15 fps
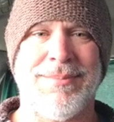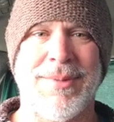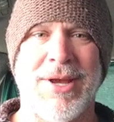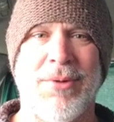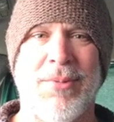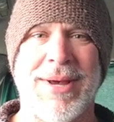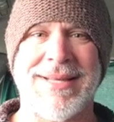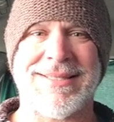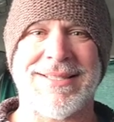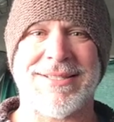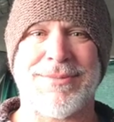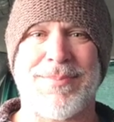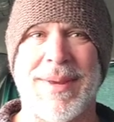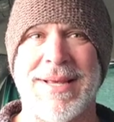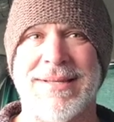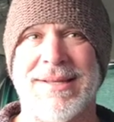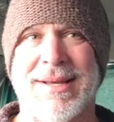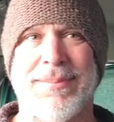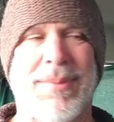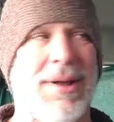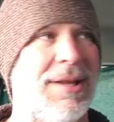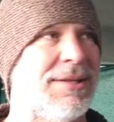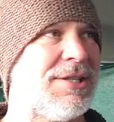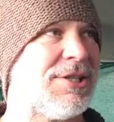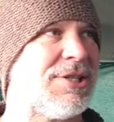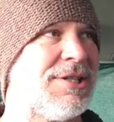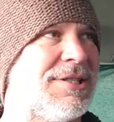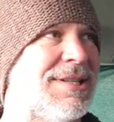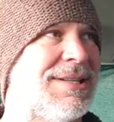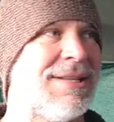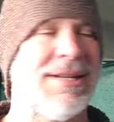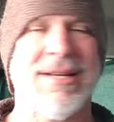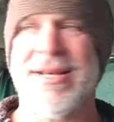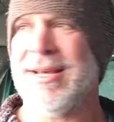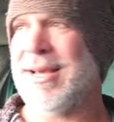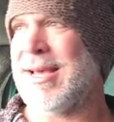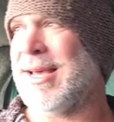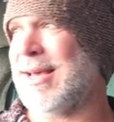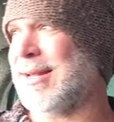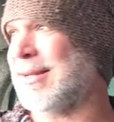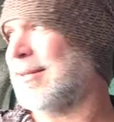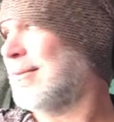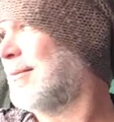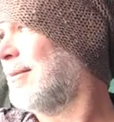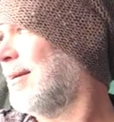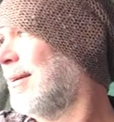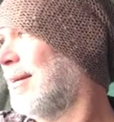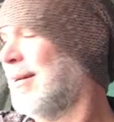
be a waste of space like politicians and and